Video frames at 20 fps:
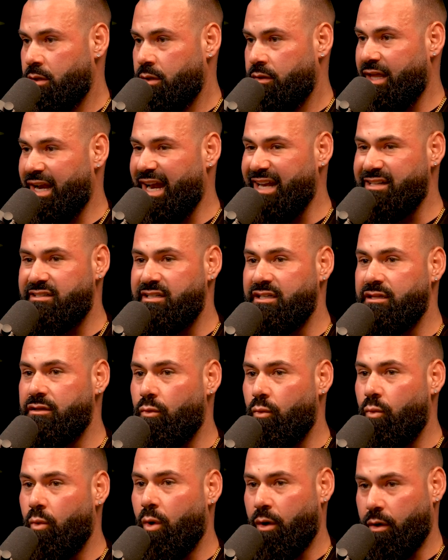that I did the
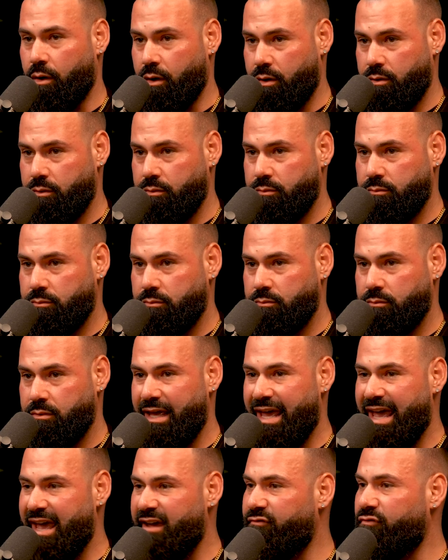work
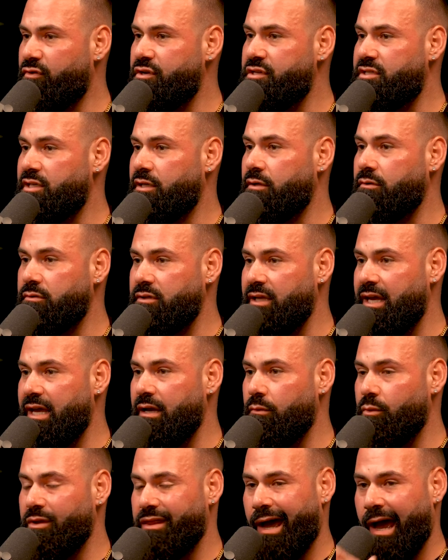every single day
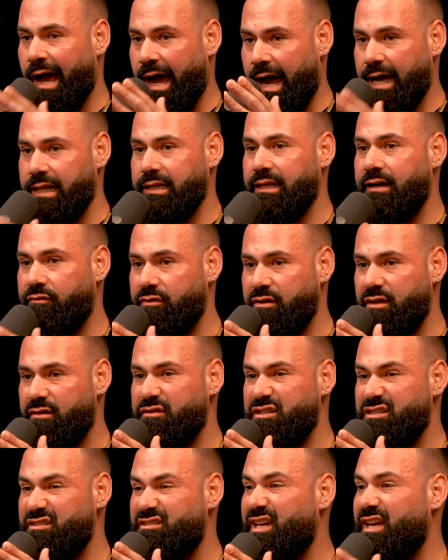with a high level of
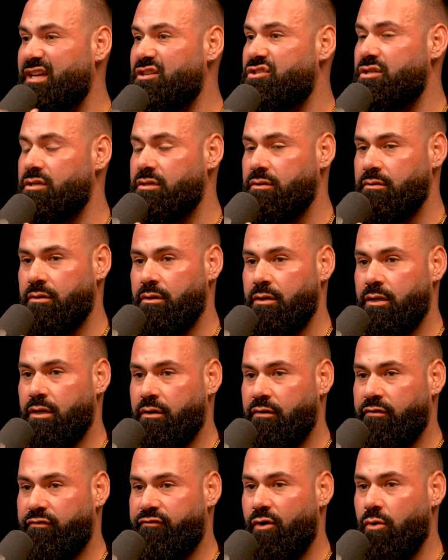intention,
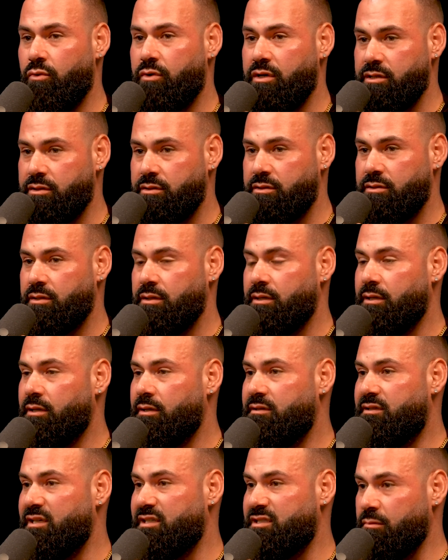focus,
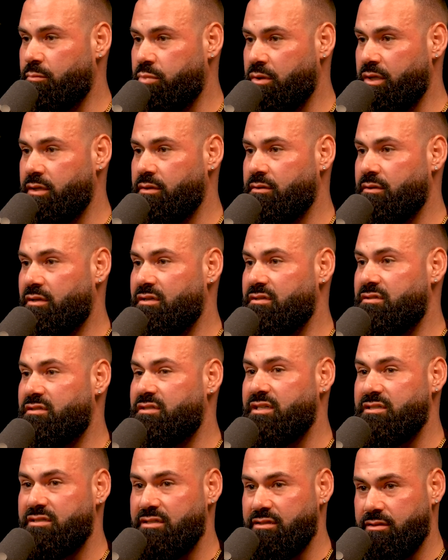discipline,
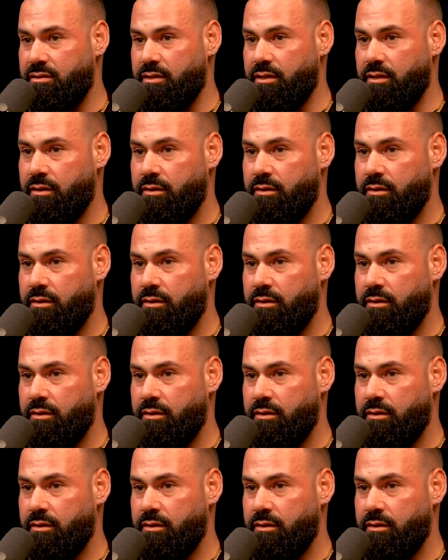consistency.